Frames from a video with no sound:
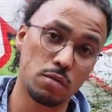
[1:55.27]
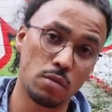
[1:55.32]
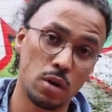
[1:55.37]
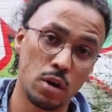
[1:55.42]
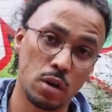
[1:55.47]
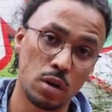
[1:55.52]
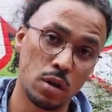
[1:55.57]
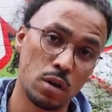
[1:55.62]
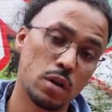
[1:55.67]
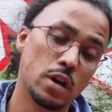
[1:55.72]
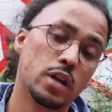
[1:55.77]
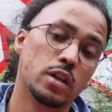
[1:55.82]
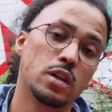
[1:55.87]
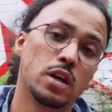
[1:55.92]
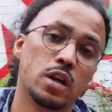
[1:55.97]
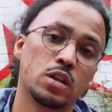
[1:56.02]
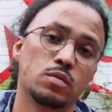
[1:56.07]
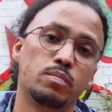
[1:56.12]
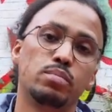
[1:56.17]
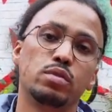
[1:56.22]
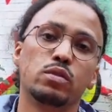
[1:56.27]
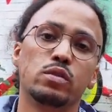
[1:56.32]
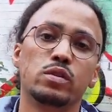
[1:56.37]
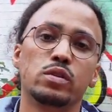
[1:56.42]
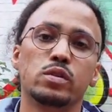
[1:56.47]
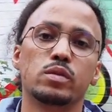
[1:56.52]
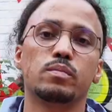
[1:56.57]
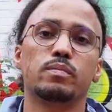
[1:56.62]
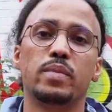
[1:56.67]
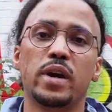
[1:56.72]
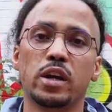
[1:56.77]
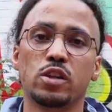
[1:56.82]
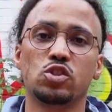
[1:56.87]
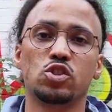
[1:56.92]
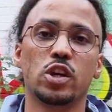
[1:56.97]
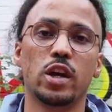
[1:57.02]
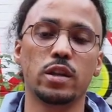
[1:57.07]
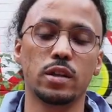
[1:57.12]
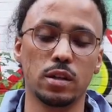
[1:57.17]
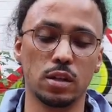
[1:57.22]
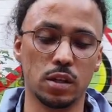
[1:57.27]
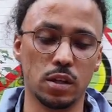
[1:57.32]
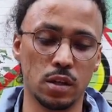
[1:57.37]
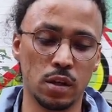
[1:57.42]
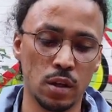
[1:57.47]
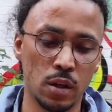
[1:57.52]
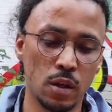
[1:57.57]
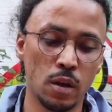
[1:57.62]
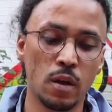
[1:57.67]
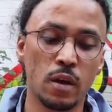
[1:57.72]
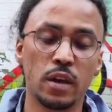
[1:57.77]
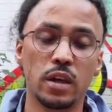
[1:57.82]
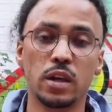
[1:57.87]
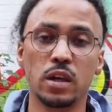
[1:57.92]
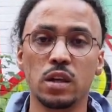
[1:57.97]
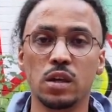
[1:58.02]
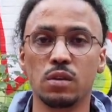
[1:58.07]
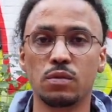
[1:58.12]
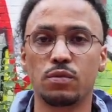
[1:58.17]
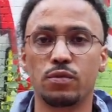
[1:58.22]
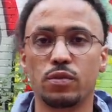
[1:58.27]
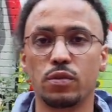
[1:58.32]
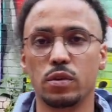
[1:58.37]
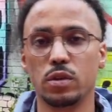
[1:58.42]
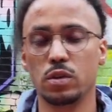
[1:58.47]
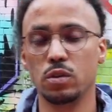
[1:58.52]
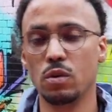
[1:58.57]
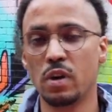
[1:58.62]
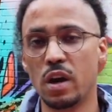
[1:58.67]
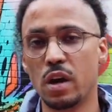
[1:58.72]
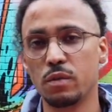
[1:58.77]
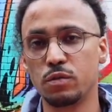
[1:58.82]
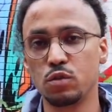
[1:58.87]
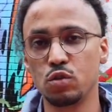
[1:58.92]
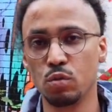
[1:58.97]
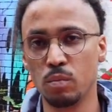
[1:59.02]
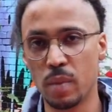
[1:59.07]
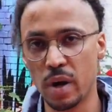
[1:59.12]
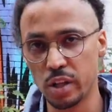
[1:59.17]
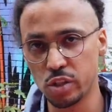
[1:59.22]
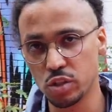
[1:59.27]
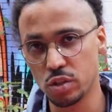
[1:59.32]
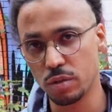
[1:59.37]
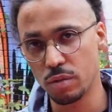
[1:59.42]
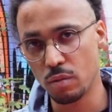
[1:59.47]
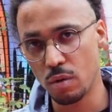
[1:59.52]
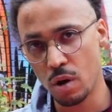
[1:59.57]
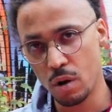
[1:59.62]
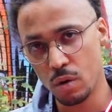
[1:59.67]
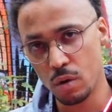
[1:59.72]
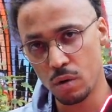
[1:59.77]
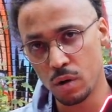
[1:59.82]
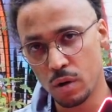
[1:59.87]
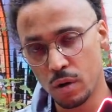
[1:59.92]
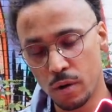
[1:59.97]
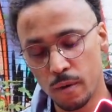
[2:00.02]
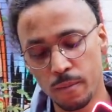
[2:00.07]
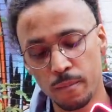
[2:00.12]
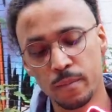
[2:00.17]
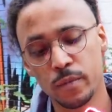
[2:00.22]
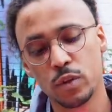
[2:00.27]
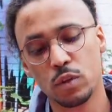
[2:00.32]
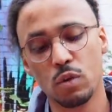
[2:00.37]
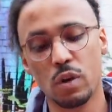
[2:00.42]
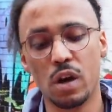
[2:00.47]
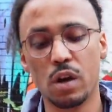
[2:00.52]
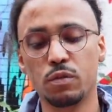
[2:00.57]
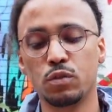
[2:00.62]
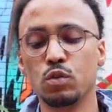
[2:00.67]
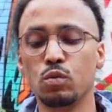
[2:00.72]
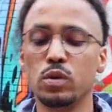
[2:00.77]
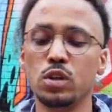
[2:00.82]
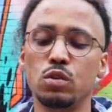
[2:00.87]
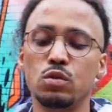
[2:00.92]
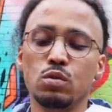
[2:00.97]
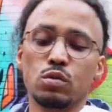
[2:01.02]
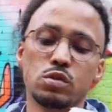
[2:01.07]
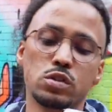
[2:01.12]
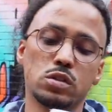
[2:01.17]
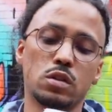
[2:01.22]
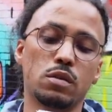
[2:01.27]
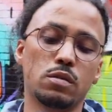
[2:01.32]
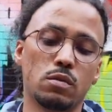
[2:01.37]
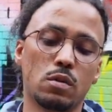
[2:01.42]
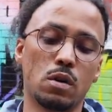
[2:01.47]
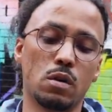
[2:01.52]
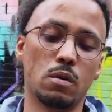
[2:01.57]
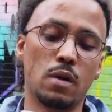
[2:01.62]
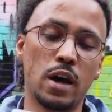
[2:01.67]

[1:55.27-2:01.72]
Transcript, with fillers: throttle and then pull back gently. If you have too much throw, you have to reduce the throw,